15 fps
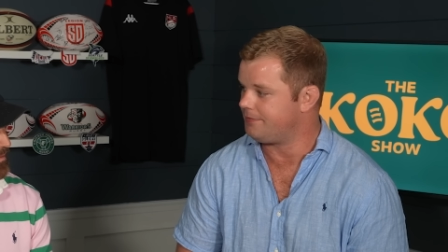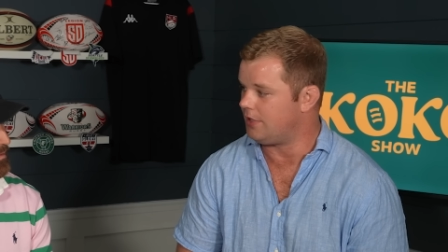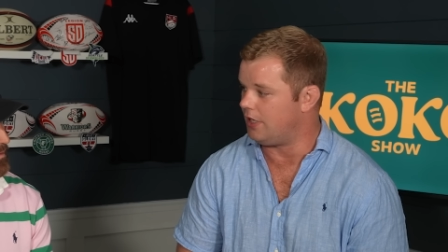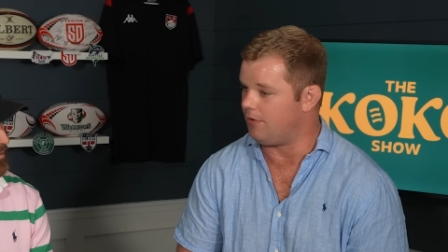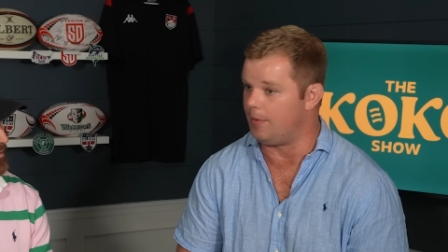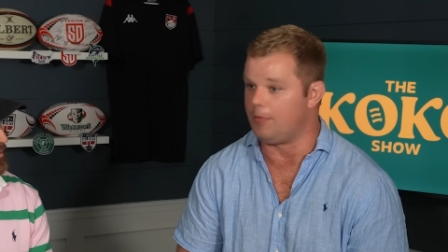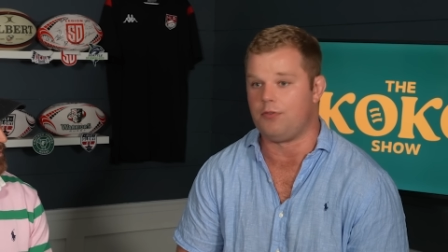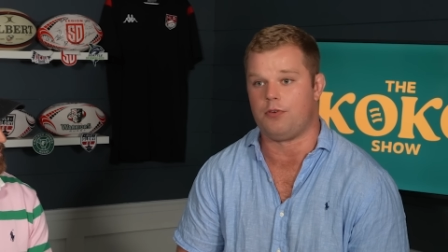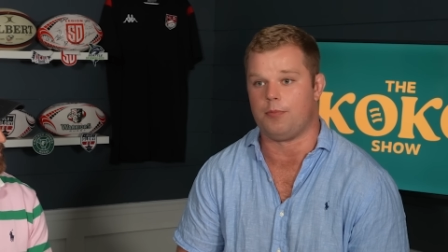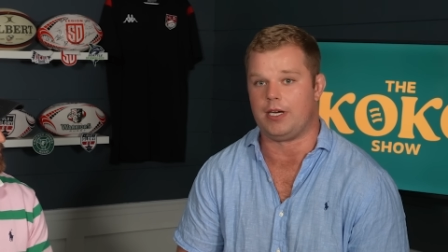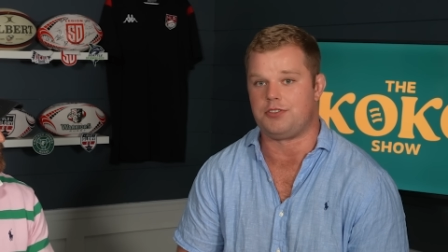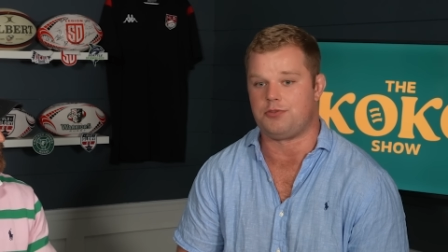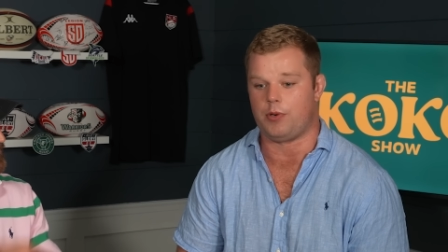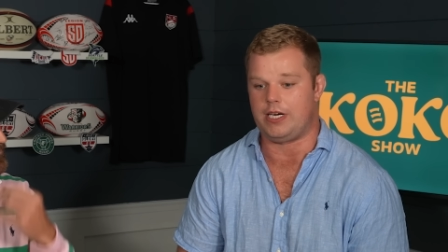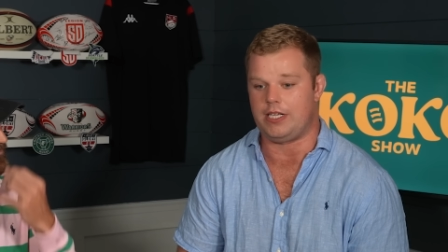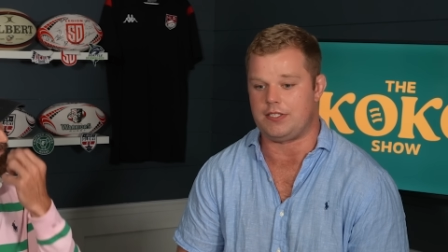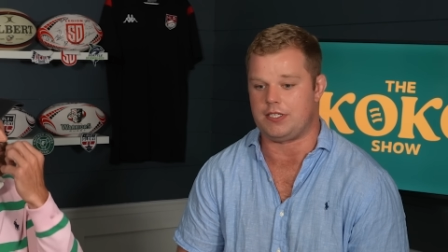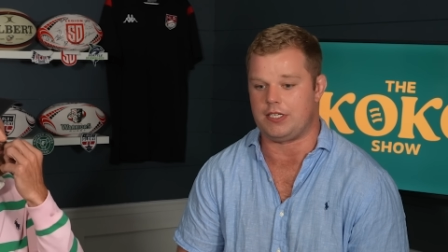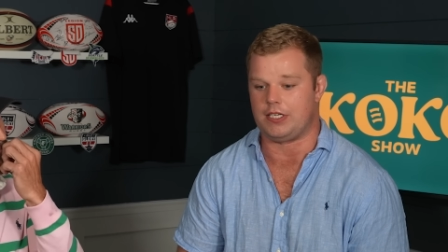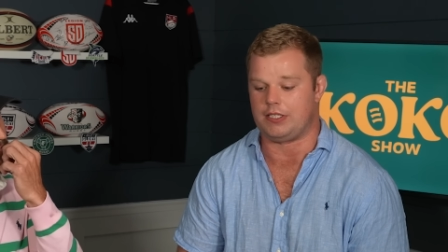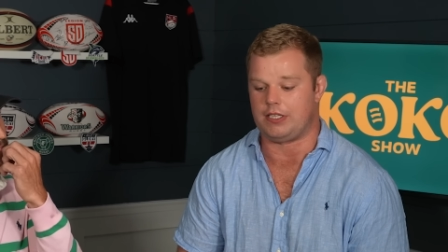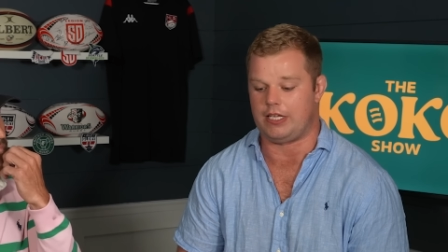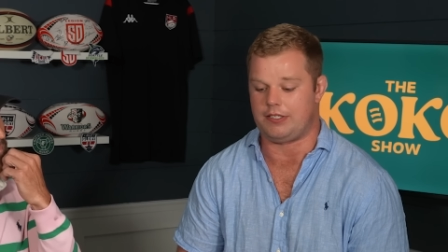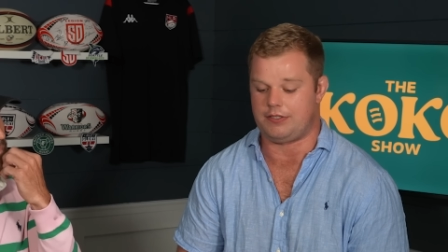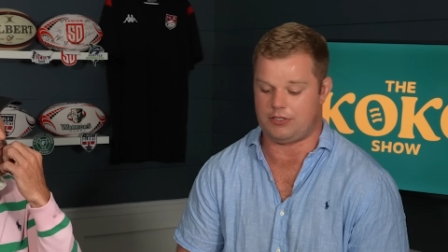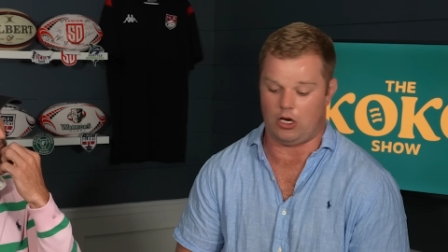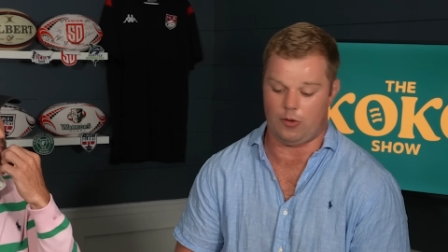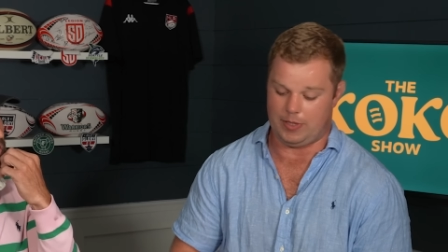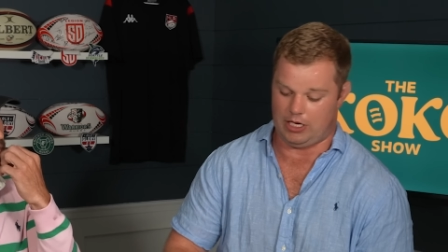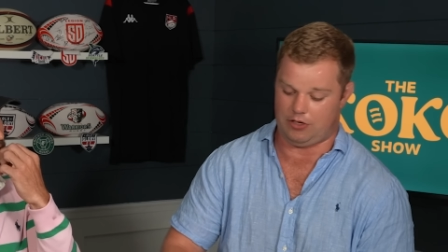I remember for my 20s year, they
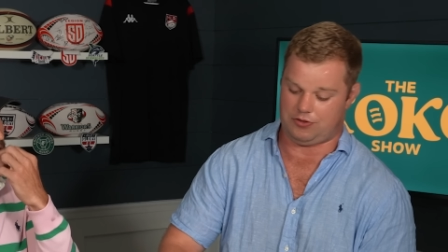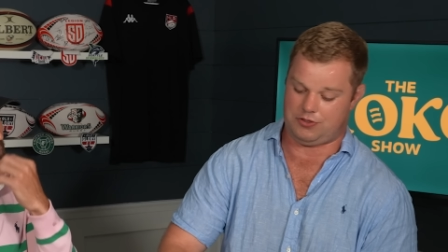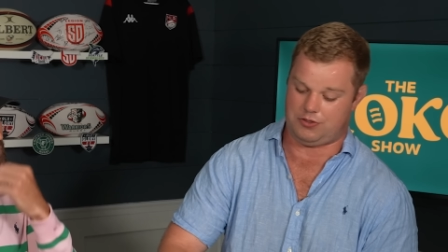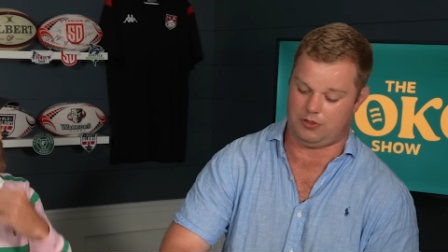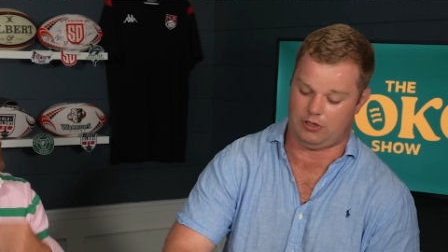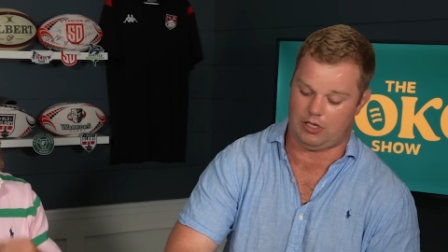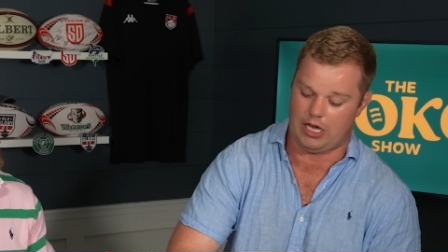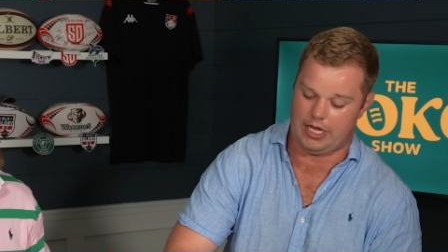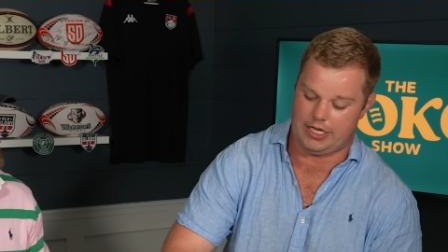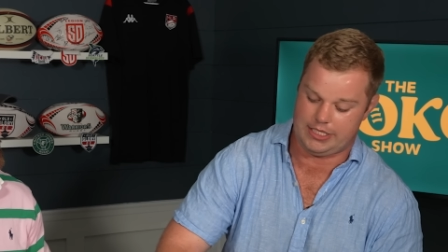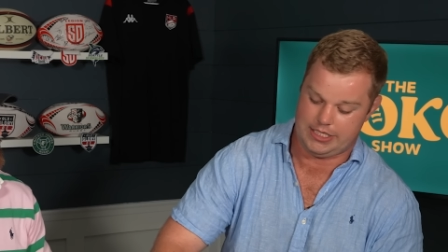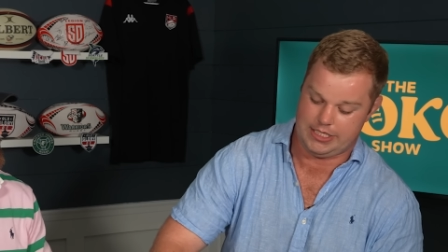told me I was too light,